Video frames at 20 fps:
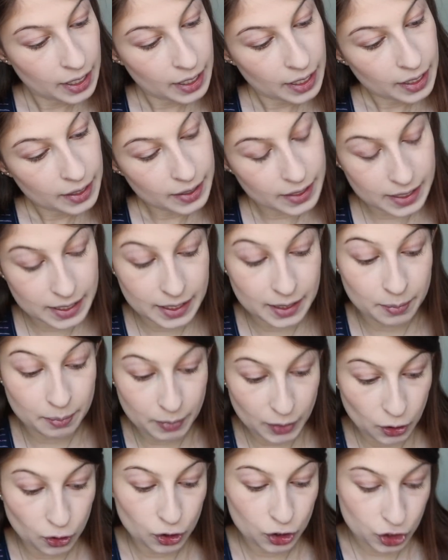This is the
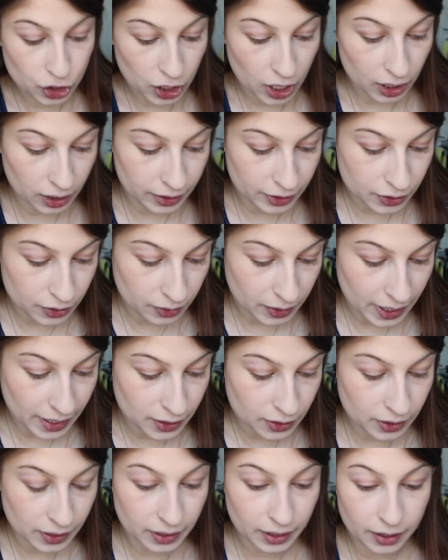Milk Chocolate Soleil,
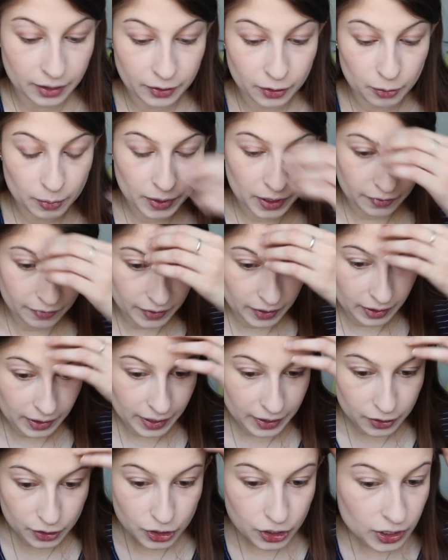so like a little bit of the
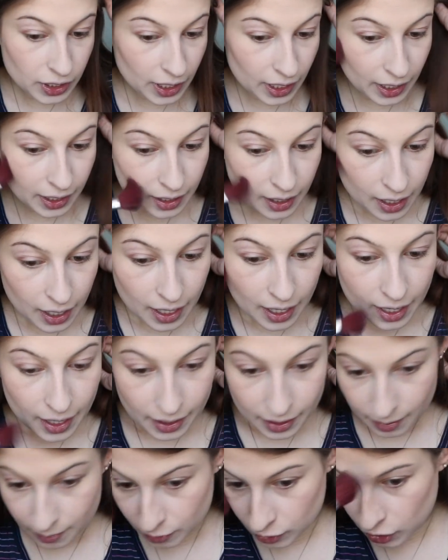lighter shade, and
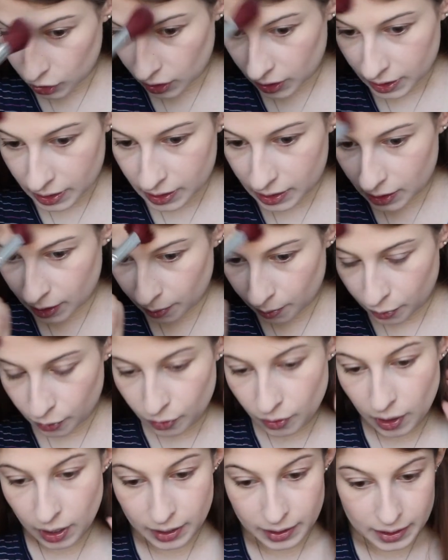I'm just
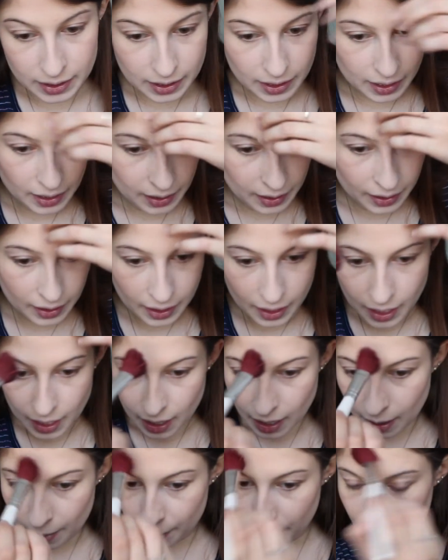bronzing
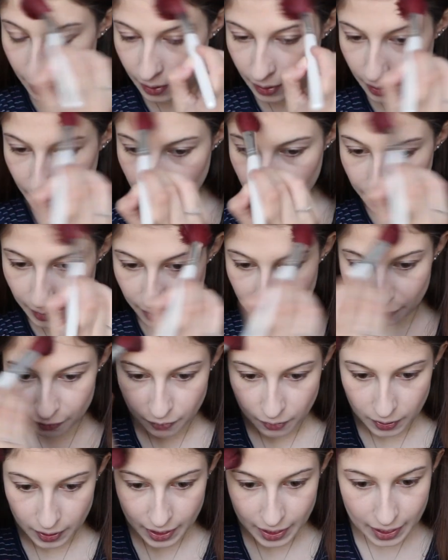up my
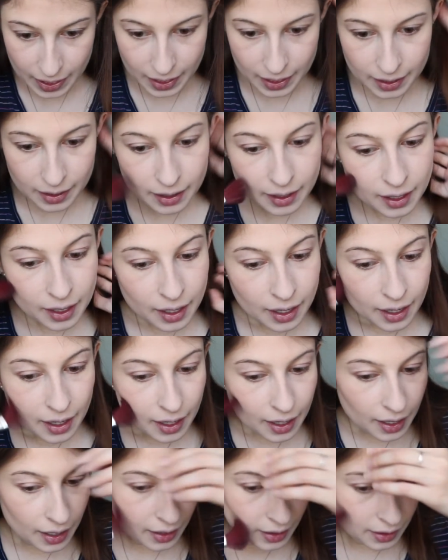forehead
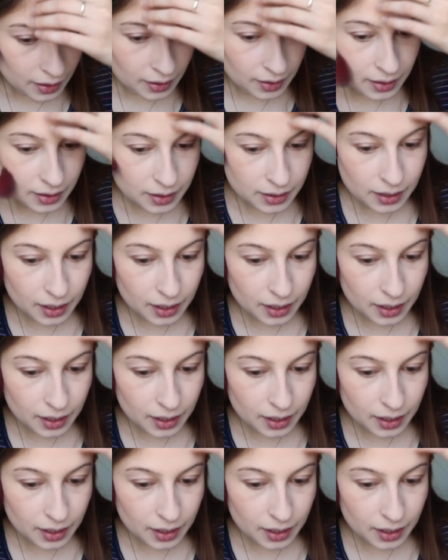and